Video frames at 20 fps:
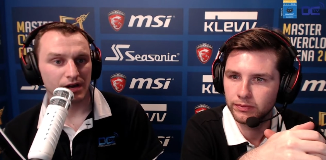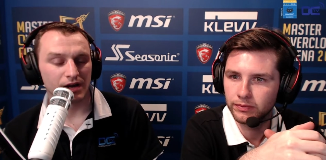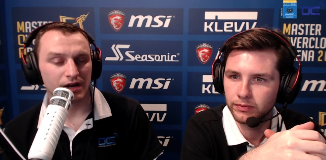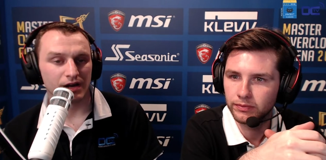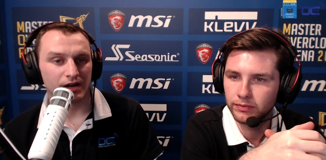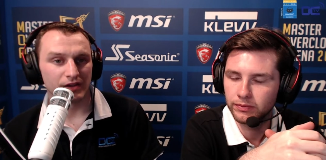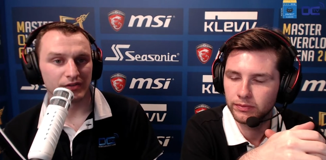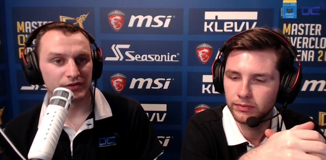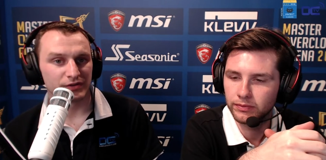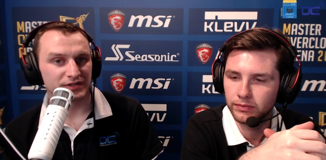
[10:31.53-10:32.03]

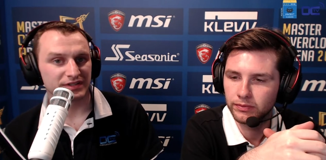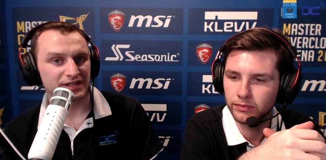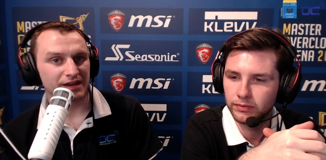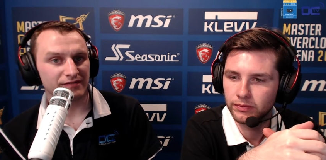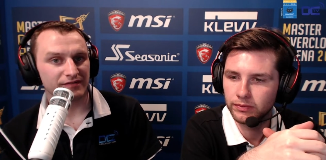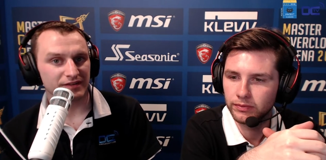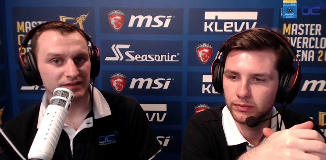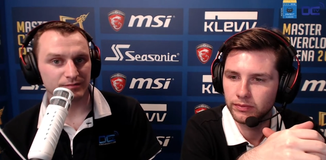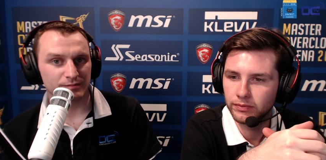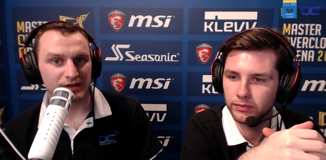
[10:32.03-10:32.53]
Speaker 1: The
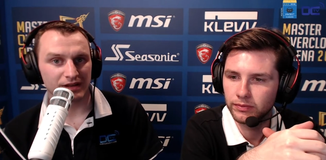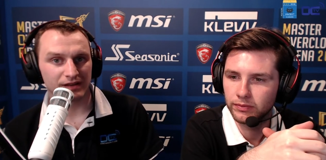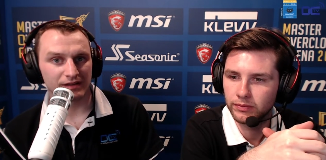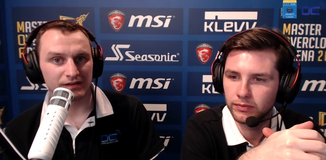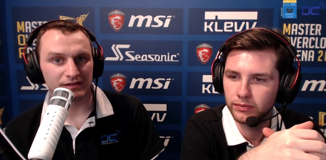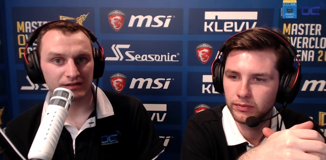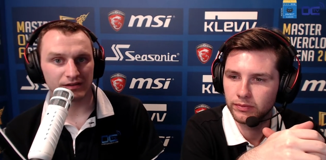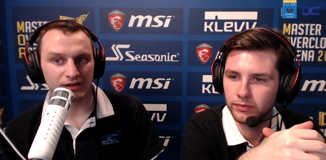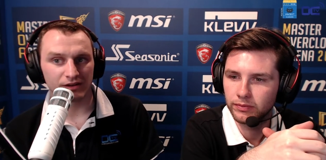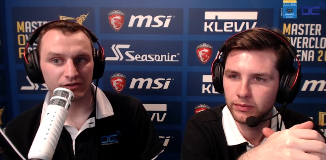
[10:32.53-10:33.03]
staff has
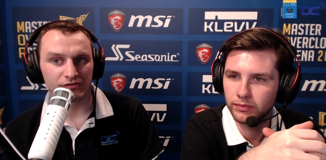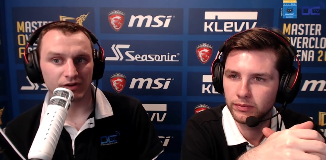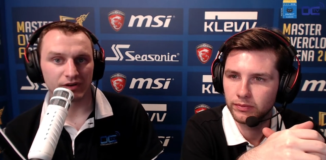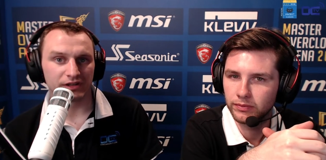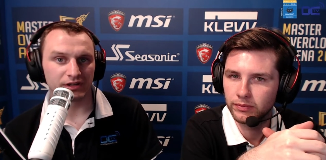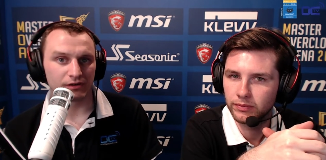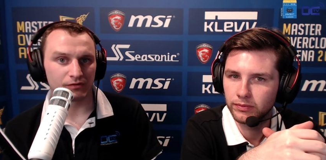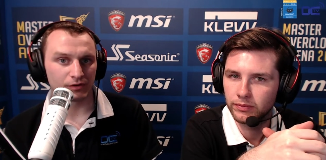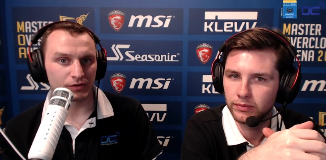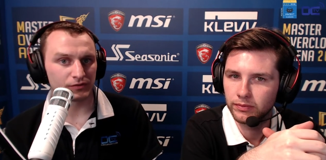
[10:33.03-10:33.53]
been
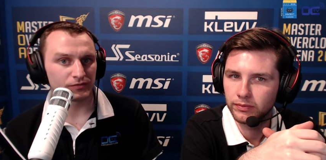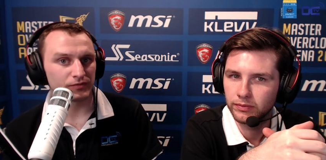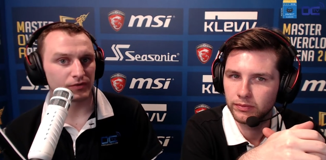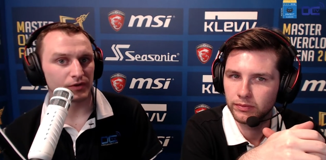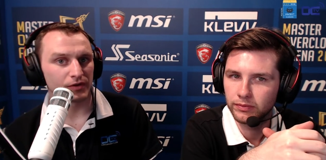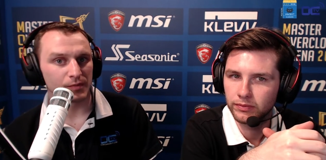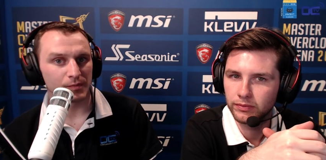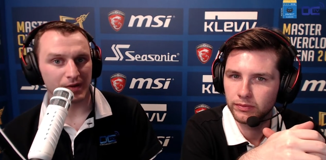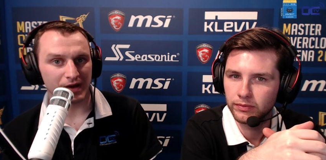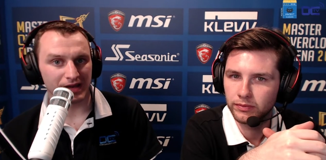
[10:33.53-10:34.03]
running around
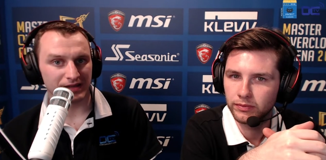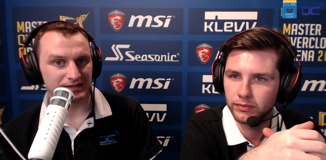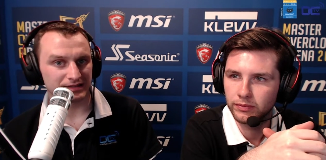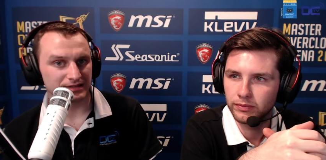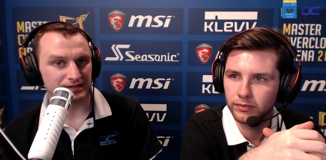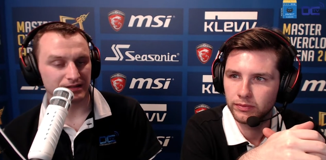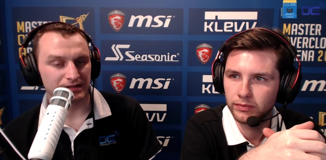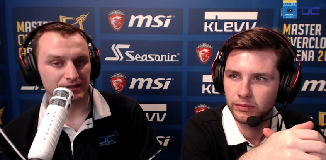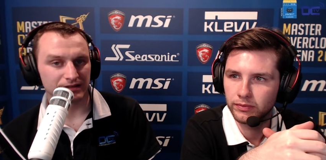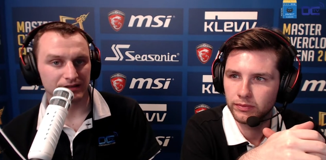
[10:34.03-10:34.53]
for the
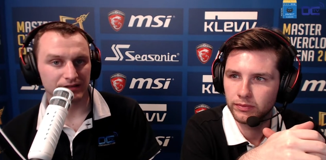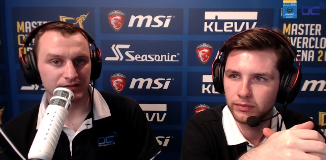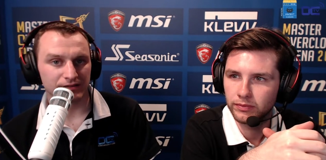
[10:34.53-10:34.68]
past